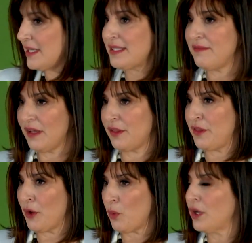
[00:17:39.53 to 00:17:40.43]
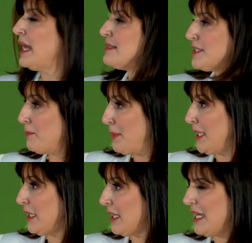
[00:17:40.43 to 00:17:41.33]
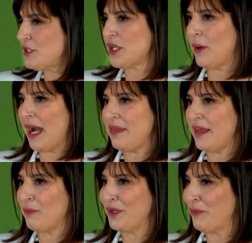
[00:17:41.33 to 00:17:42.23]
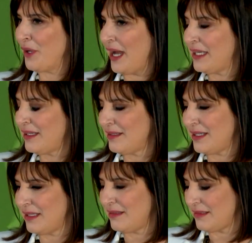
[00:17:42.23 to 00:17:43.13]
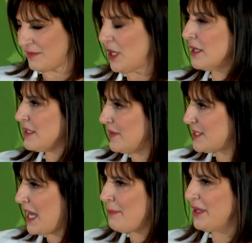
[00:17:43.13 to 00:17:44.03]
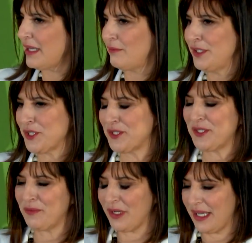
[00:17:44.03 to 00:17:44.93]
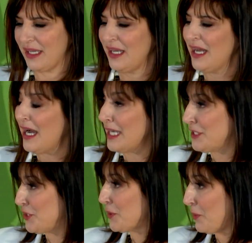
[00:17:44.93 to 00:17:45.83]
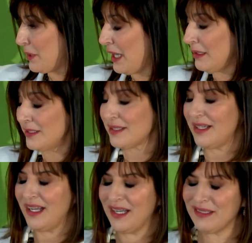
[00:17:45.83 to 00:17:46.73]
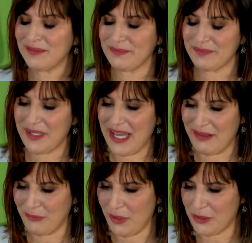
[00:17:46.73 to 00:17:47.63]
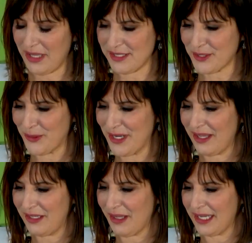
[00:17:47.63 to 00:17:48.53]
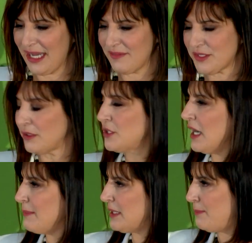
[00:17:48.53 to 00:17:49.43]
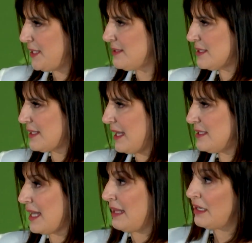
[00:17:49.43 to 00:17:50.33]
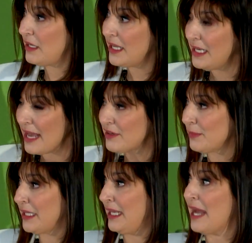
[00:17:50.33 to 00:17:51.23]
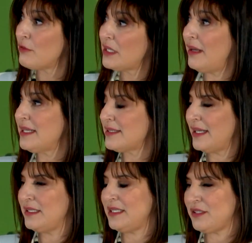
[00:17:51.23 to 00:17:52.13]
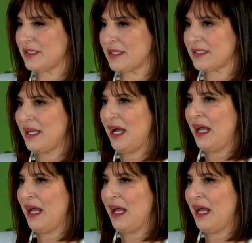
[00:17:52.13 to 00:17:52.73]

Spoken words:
unless they felt that their work had some meaning. And so I think when I give talks on this topic, and we just did one, I teach at Cornell, a class at Cornell, and I gave this whole talk about the business case. And inevitably, in every class that I teach this,